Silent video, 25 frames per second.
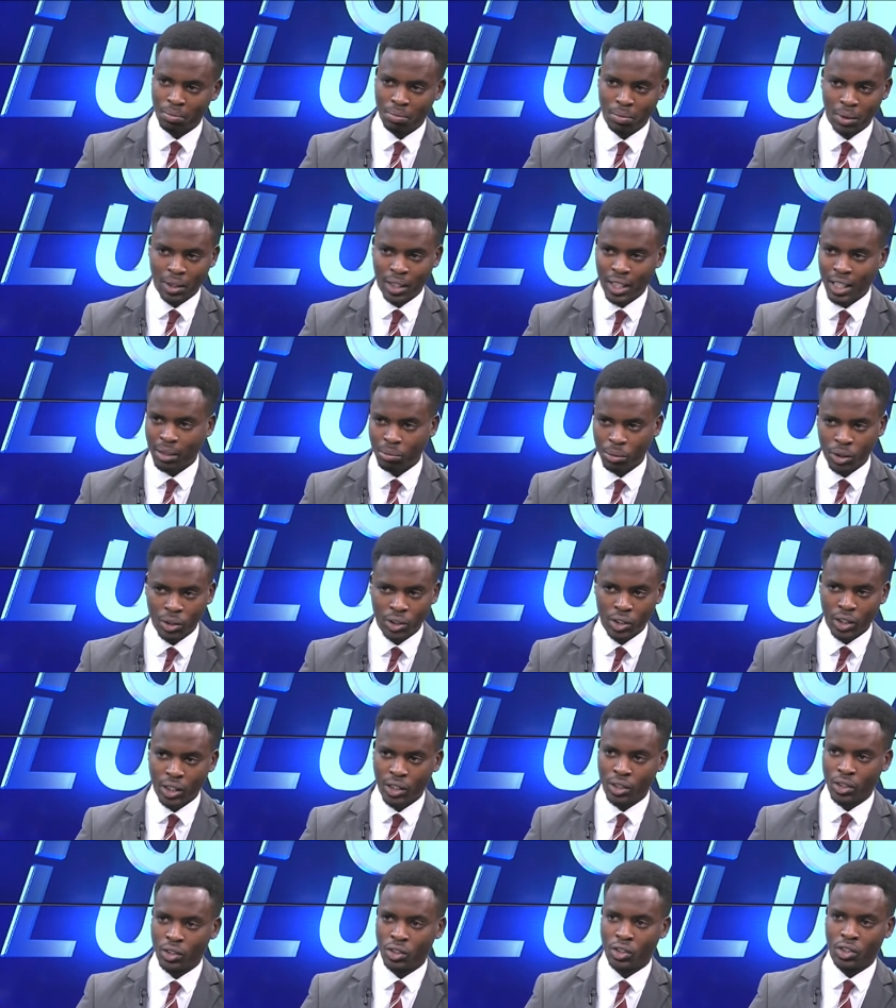climate
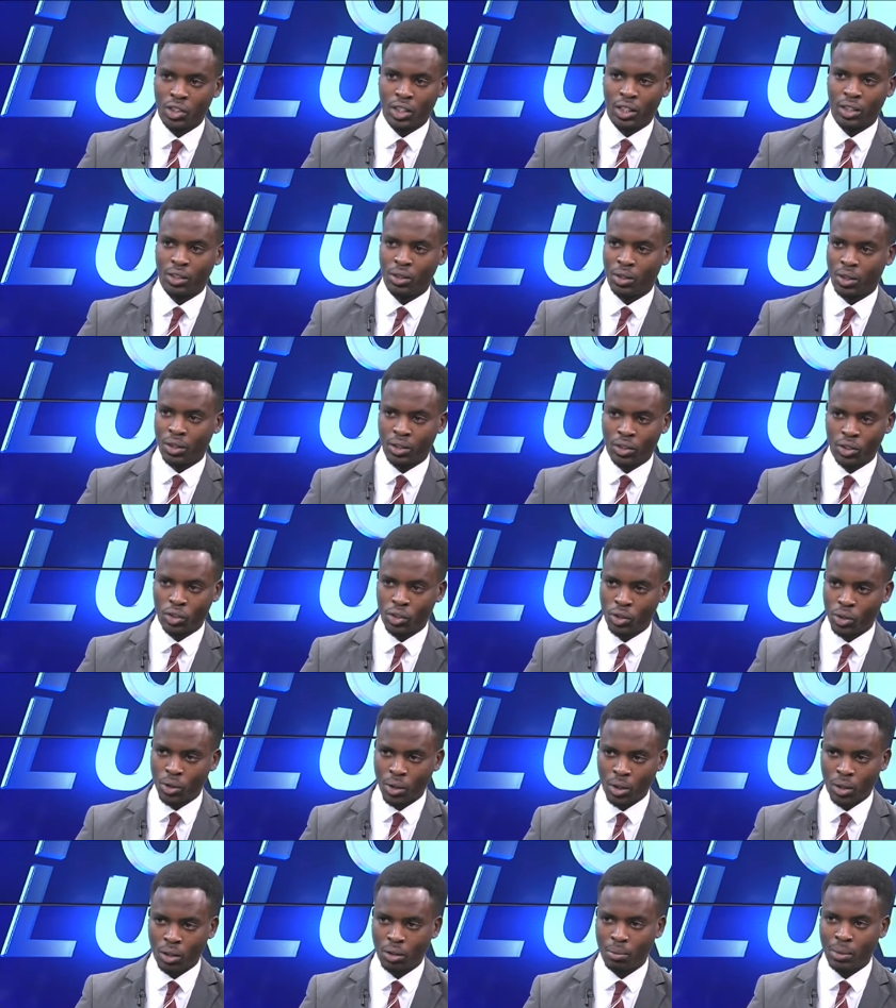change and all this
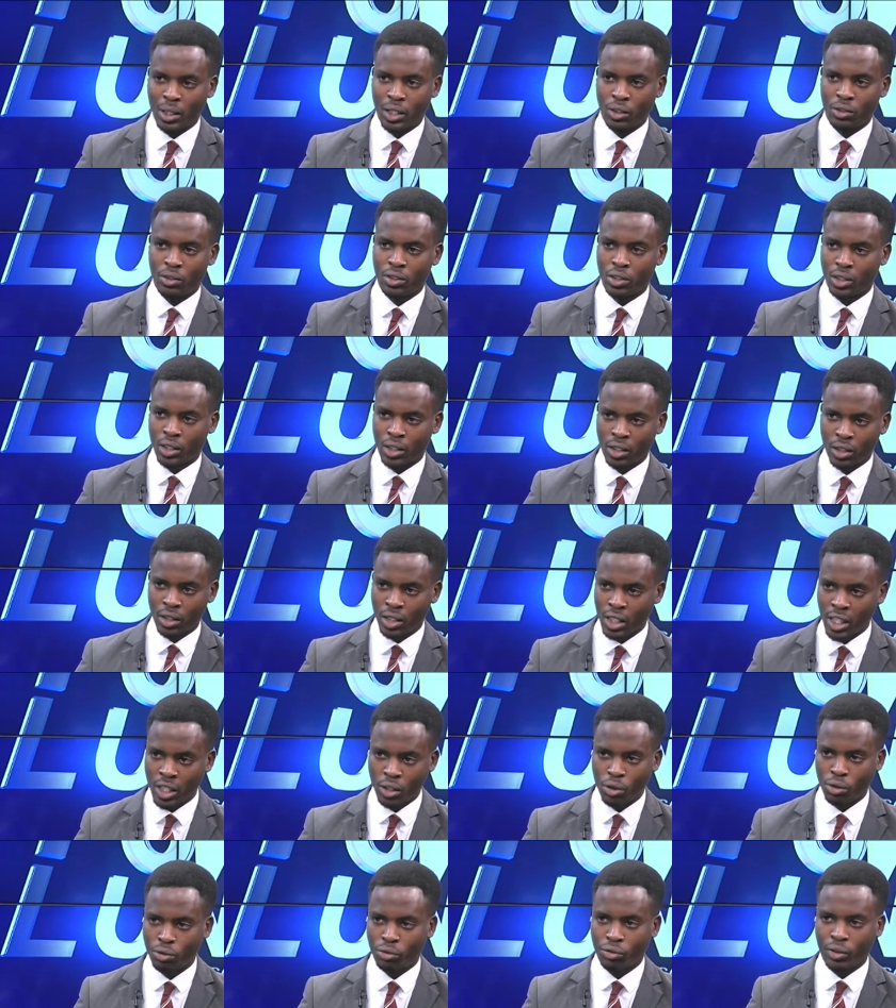talk about uh,
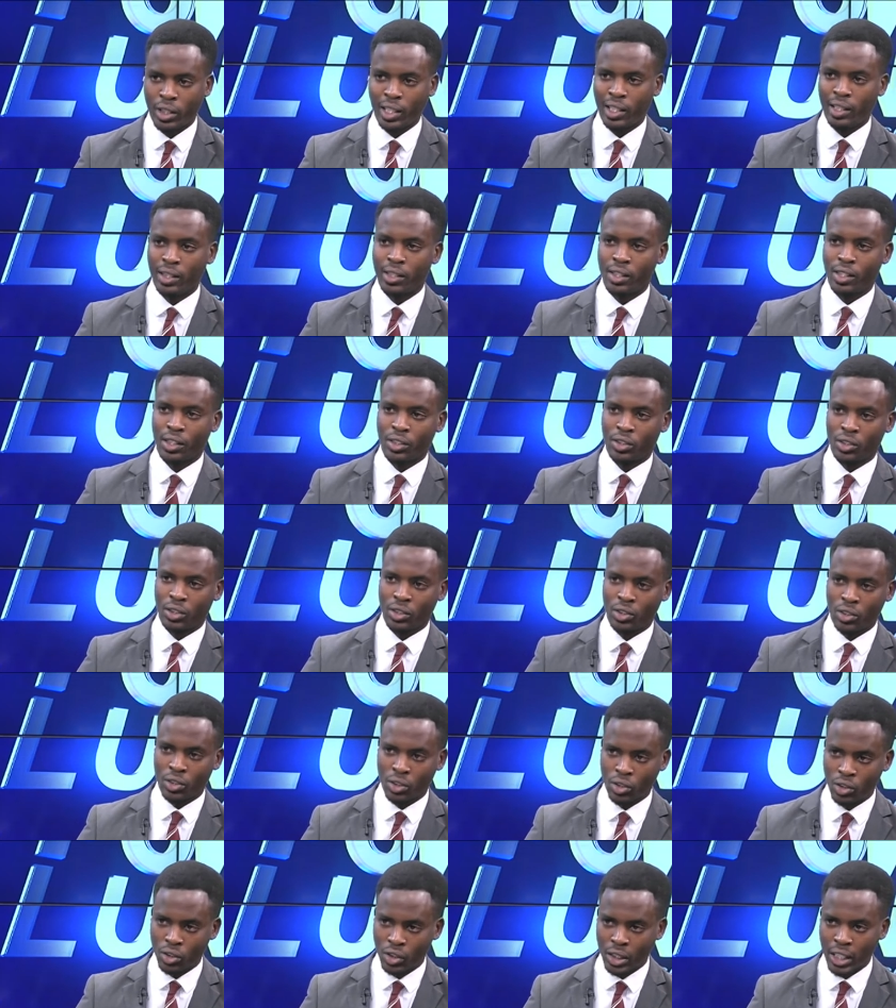eco-friendliness and
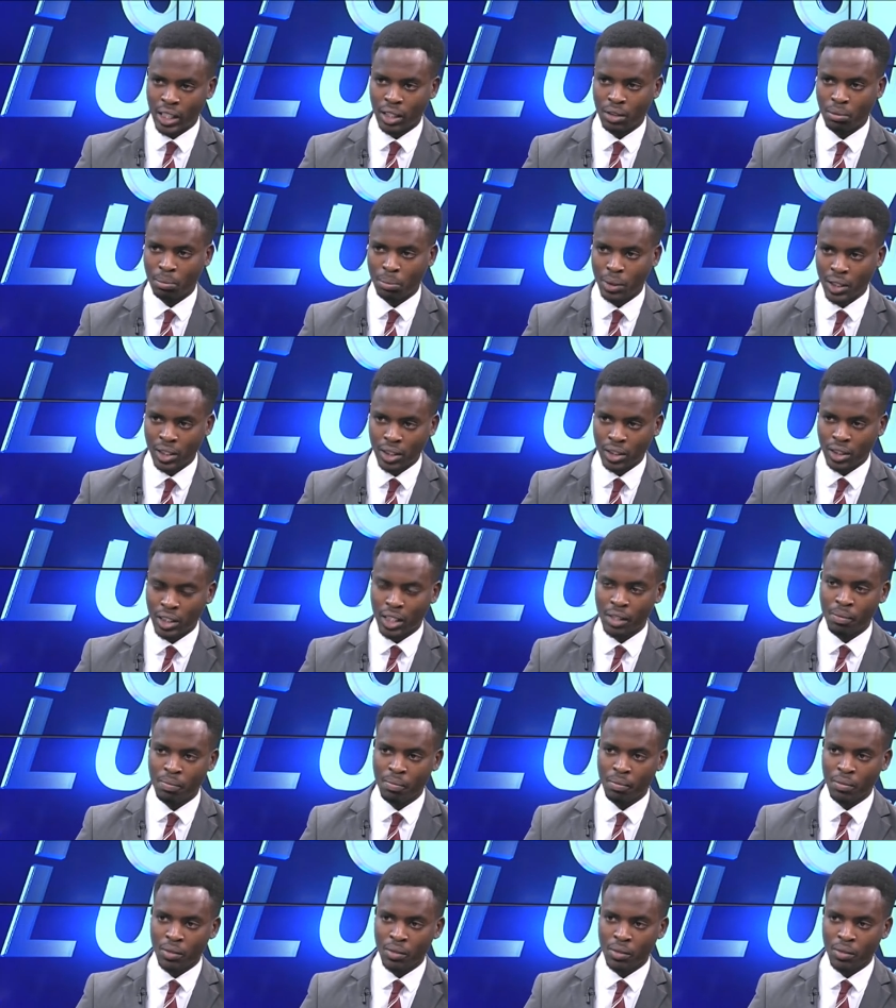sustainability,